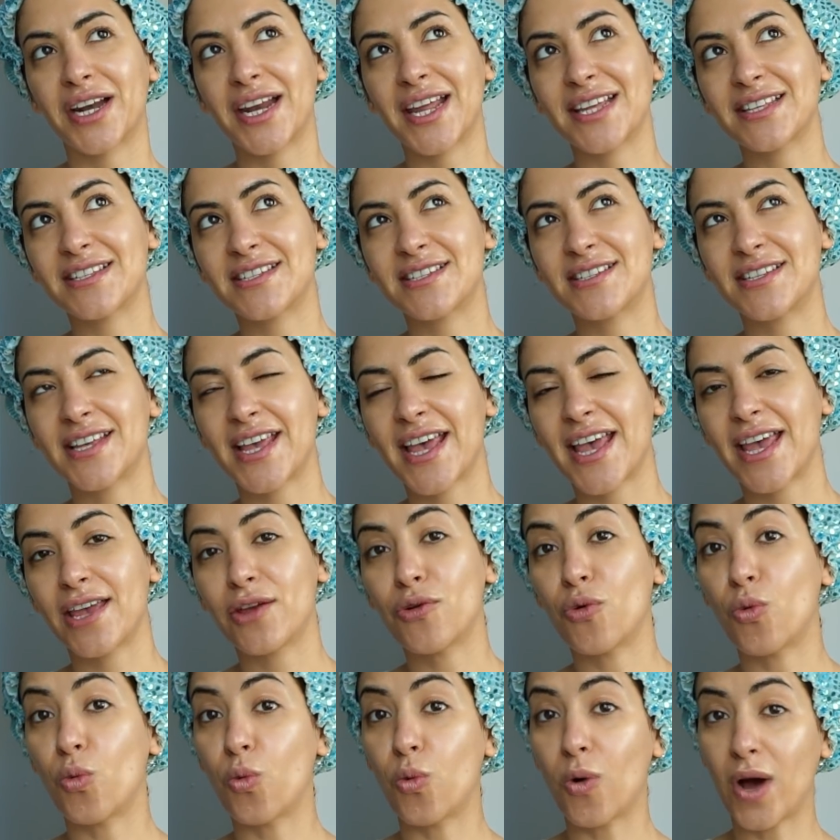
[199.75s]
let's say,
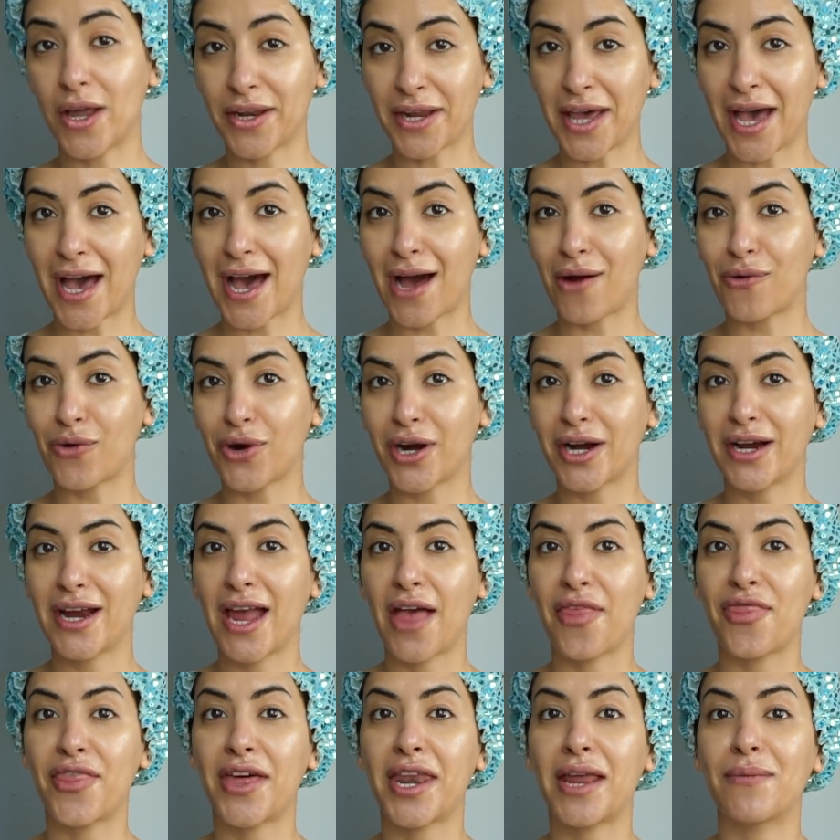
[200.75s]
1 hour,
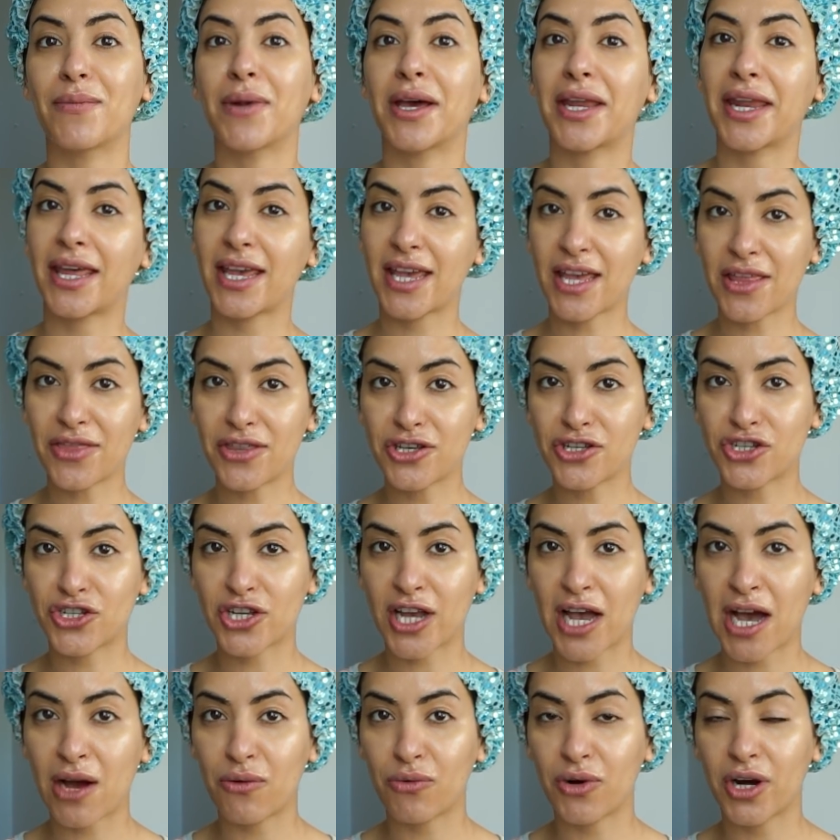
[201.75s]
and then I'm gonna hit the
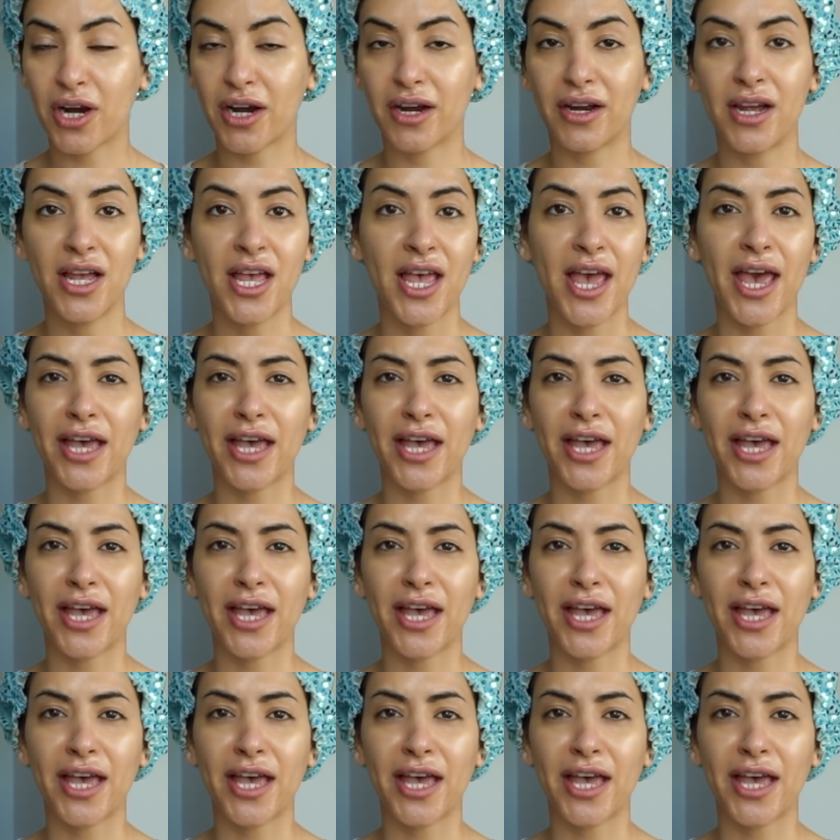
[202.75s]
shower